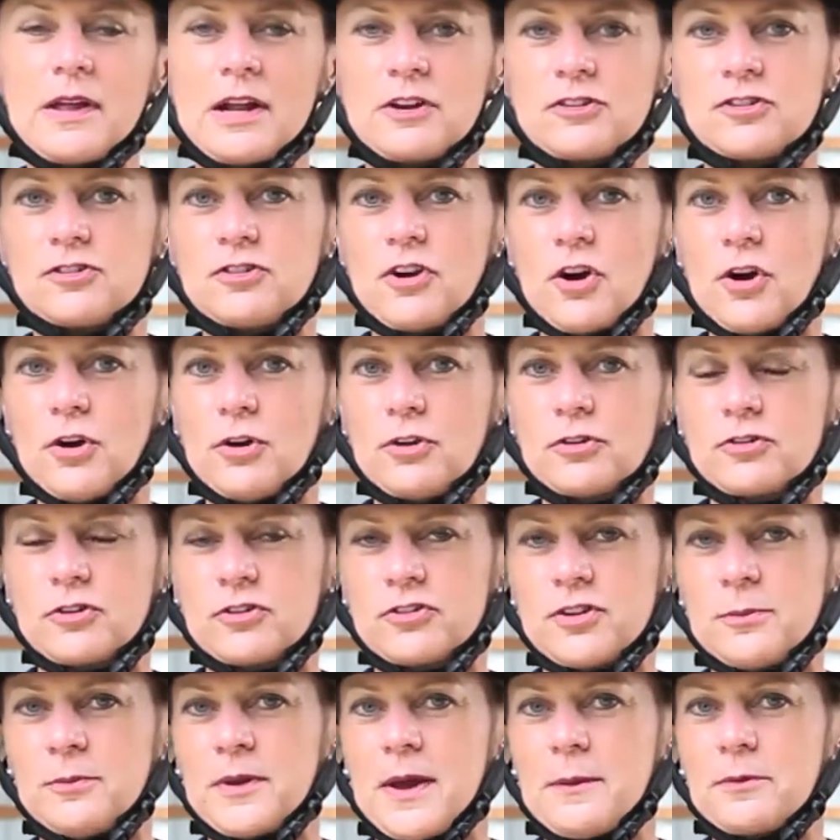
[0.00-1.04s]
at shows
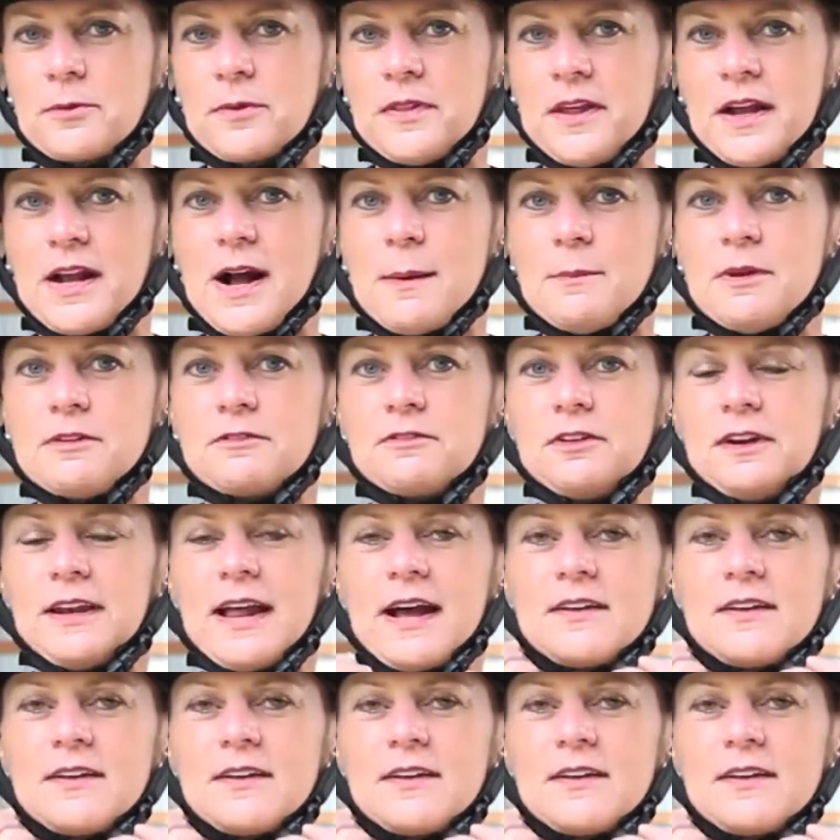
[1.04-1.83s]
or sometimes when they come in for